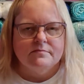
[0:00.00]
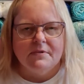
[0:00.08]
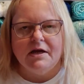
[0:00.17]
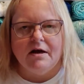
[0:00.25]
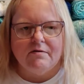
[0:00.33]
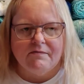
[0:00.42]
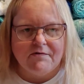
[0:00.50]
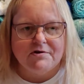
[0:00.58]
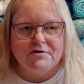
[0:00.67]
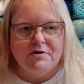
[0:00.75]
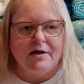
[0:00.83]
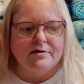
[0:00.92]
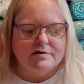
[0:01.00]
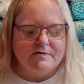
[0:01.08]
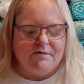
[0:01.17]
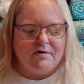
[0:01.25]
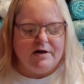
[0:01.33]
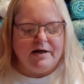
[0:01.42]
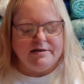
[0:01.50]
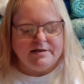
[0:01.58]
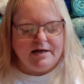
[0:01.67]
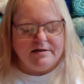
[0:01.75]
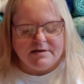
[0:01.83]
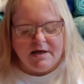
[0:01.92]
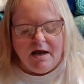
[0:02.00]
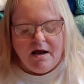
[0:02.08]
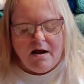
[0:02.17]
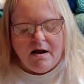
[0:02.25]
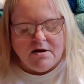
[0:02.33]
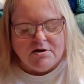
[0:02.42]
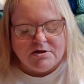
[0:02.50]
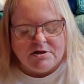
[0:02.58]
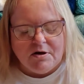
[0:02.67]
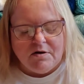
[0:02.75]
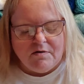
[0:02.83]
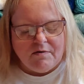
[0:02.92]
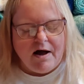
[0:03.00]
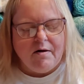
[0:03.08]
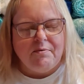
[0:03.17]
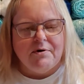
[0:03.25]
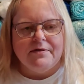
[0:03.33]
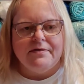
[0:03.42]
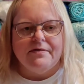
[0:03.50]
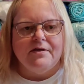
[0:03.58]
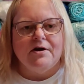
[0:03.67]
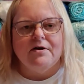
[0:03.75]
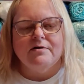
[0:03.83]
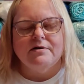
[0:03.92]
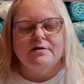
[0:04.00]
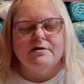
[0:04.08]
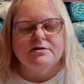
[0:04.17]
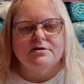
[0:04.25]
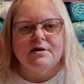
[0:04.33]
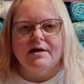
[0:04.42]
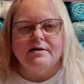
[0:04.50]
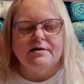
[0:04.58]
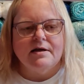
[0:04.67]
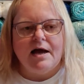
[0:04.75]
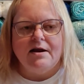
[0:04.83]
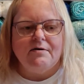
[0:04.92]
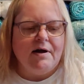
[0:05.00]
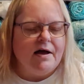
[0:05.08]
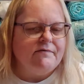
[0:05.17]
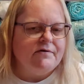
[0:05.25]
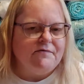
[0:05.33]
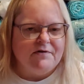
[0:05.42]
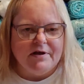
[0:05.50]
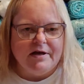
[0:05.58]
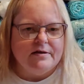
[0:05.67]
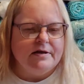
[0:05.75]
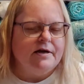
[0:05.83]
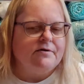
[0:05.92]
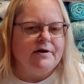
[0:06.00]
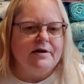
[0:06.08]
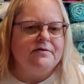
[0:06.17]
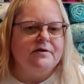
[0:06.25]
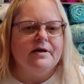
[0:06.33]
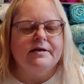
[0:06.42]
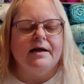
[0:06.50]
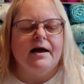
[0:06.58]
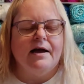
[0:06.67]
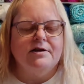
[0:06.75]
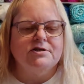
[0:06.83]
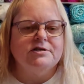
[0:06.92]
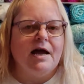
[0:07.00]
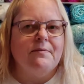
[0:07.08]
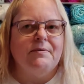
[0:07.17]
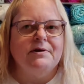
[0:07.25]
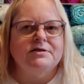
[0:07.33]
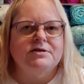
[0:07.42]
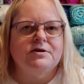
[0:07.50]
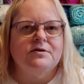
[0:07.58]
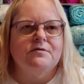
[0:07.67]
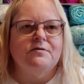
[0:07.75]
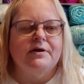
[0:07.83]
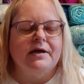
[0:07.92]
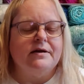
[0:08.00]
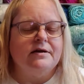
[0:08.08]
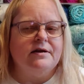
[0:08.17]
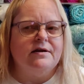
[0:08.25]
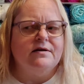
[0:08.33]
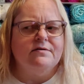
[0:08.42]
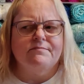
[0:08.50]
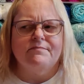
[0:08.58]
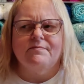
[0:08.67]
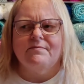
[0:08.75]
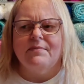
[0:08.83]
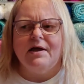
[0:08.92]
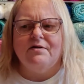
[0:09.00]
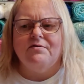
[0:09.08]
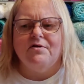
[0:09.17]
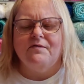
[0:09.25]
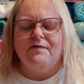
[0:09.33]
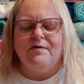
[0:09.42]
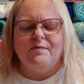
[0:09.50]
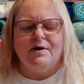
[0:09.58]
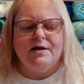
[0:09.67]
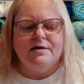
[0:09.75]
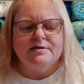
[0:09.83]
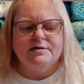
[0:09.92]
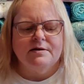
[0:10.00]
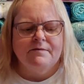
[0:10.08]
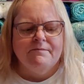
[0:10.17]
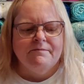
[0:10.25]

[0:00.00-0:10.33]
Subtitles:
you know, for $2.49. So I'll put their, I don't have an affiliate link or anything like that. I just happened to get I don't know if it was